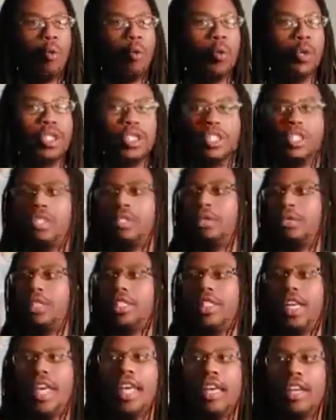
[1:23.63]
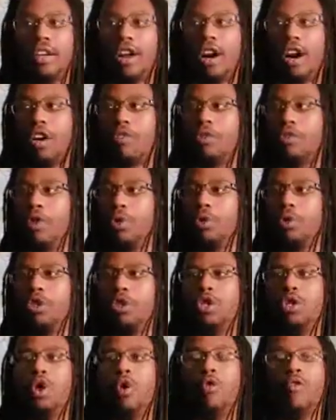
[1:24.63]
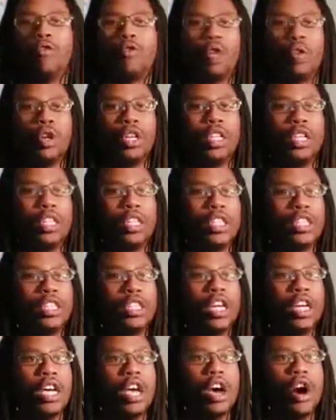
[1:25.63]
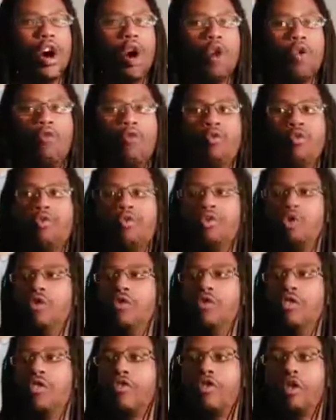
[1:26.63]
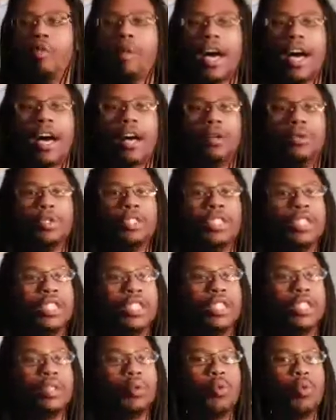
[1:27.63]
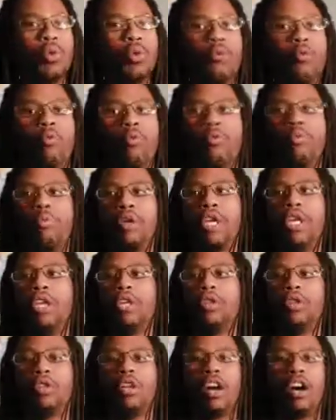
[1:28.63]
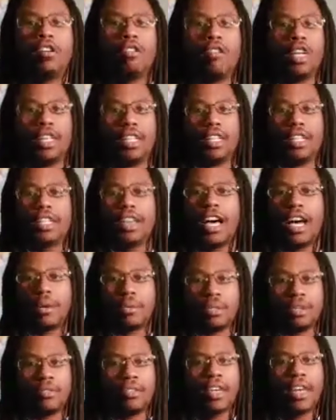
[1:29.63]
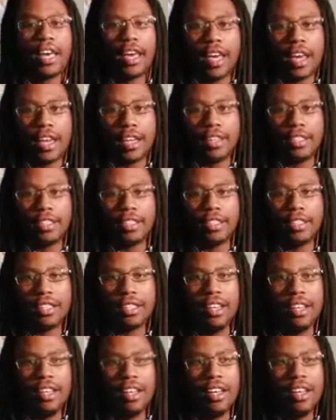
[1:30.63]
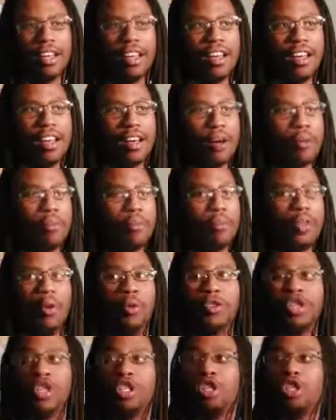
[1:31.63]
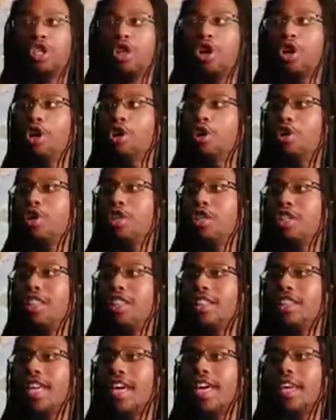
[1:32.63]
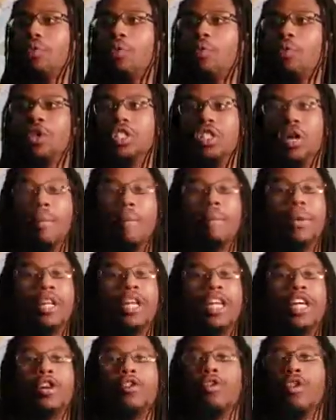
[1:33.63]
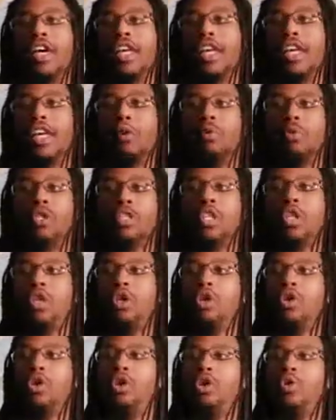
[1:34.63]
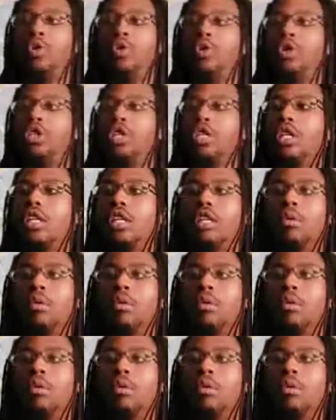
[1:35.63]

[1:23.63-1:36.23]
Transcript: was taken off. There was no foliage. Roofs from houses were peeled off like the tops of cans. There was a church that was obliterated. It was a huge